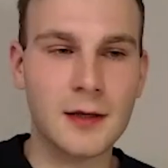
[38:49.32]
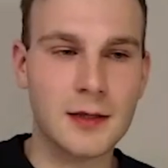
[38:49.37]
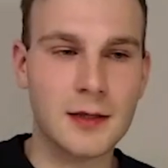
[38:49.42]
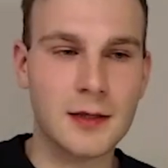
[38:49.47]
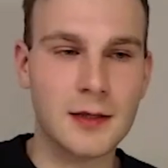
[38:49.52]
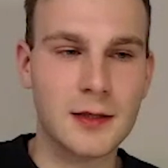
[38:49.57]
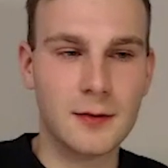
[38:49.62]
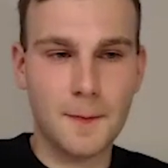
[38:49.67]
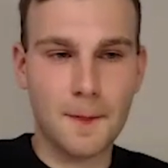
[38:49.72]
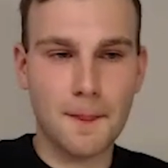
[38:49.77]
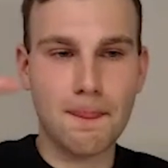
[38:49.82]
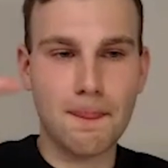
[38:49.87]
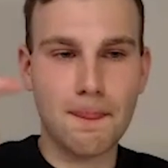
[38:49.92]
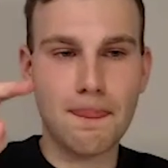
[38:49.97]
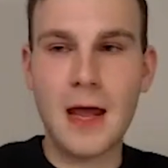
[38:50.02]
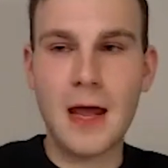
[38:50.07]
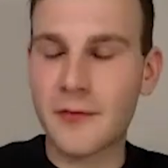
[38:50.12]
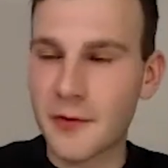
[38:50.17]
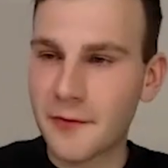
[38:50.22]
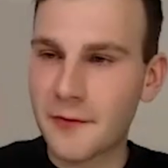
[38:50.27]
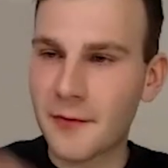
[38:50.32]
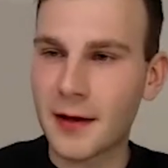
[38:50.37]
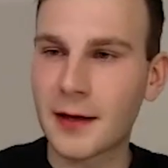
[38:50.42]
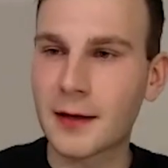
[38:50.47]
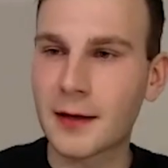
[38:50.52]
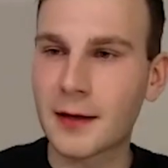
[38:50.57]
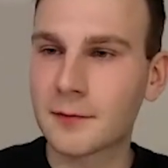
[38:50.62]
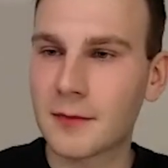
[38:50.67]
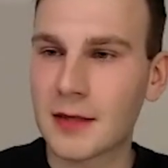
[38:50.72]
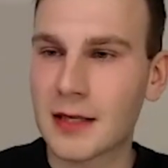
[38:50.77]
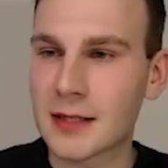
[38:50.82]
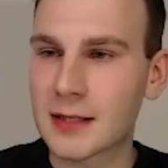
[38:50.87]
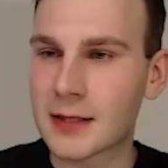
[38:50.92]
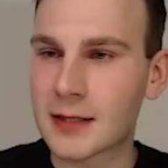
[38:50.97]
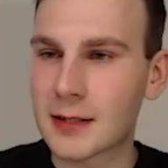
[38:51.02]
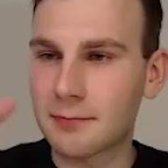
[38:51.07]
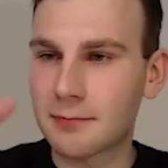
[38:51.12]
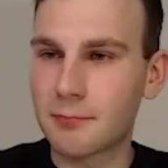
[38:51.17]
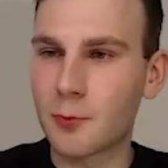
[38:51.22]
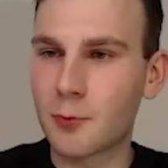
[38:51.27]
and everything
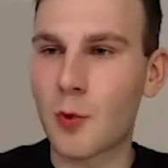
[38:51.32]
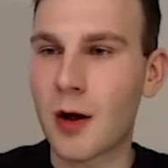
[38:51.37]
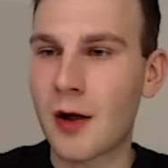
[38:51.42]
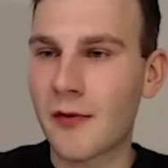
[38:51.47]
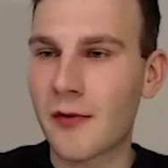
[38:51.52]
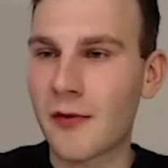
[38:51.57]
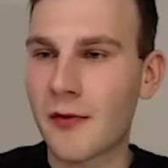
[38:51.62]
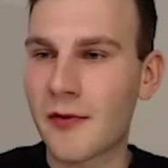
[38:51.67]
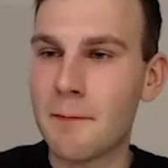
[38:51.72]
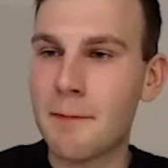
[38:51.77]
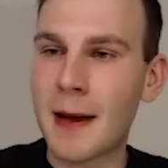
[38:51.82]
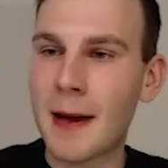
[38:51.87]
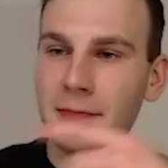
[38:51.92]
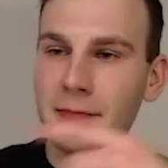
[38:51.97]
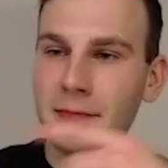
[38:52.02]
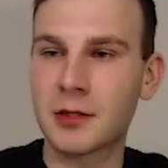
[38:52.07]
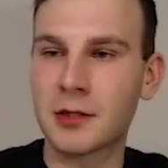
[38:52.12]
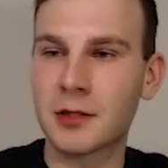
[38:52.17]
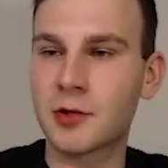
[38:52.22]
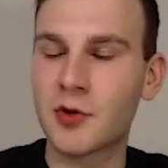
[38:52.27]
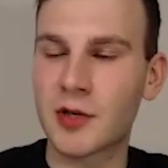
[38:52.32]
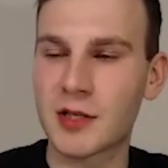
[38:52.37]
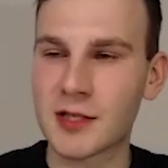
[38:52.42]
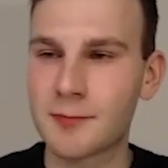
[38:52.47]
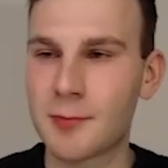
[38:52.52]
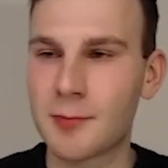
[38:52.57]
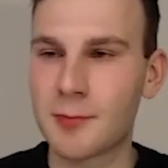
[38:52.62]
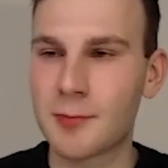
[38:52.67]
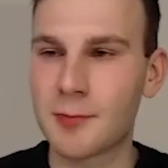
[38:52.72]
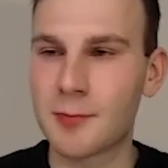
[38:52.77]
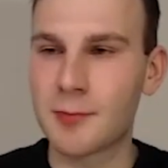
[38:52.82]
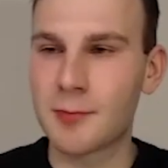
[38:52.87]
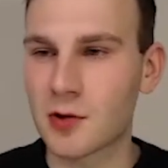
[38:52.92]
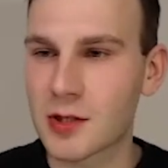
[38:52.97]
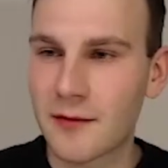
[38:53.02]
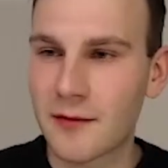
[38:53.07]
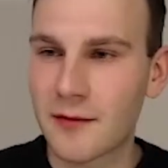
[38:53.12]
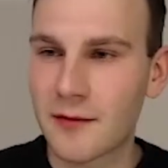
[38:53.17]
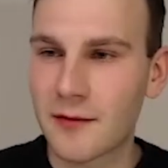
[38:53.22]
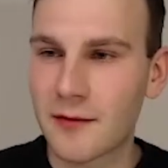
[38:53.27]
is well then mapped in a
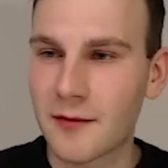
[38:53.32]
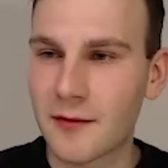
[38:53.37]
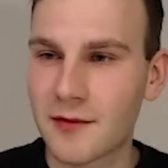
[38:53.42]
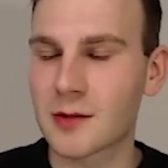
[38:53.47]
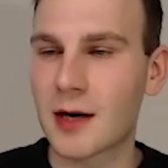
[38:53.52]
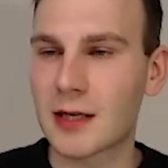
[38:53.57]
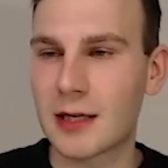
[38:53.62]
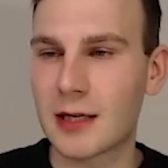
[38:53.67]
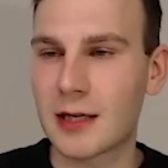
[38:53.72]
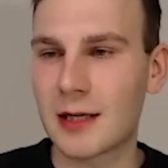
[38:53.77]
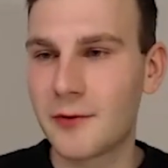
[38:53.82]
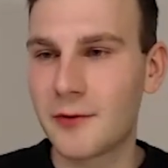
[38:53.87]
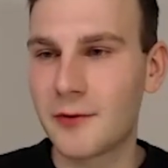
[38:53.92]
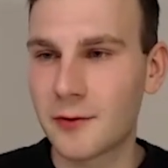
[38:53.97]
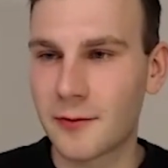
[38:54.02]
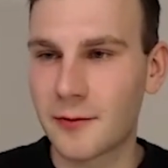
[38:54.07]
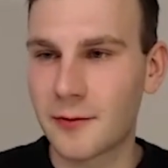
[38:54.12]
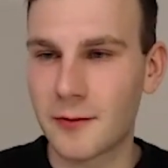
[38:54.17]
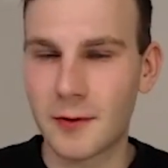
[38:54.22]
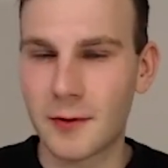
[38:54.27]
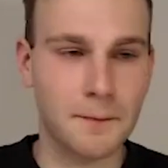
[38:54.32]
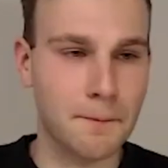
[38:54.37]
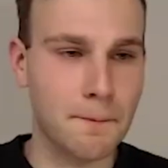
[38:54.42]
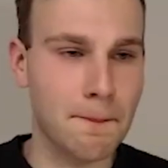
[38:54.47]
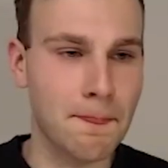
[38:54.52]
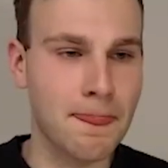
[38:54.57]
transposed way. This is quite helpful.